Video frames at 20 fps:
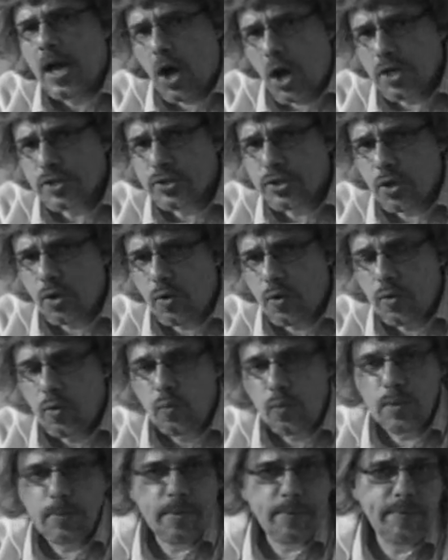Also,
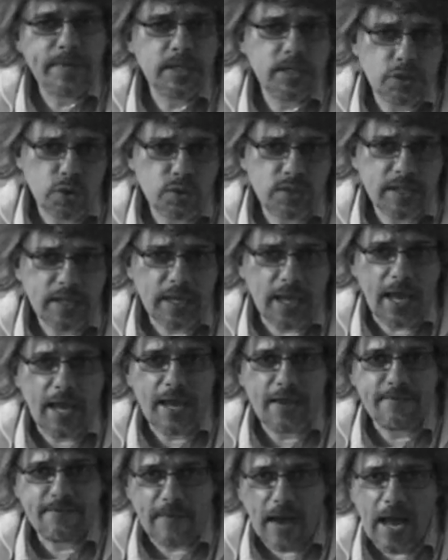we will be using
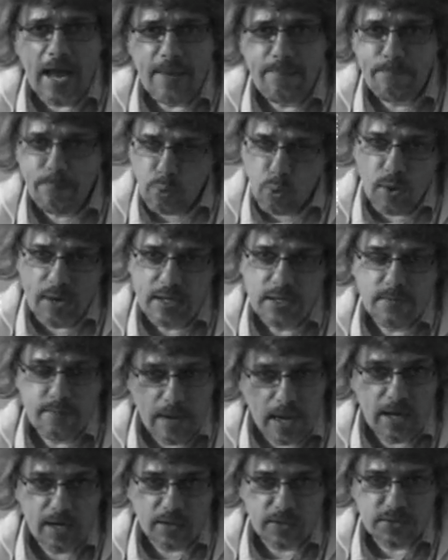a 5-point
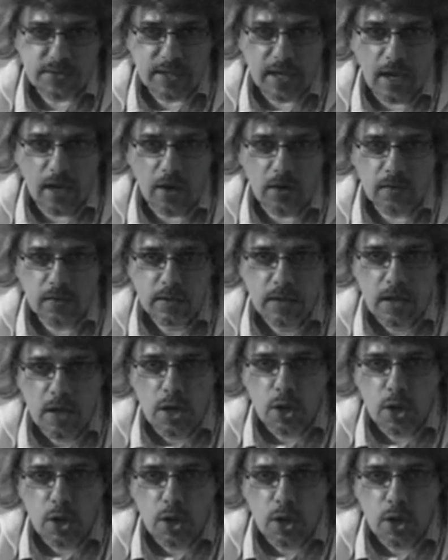numerical scale,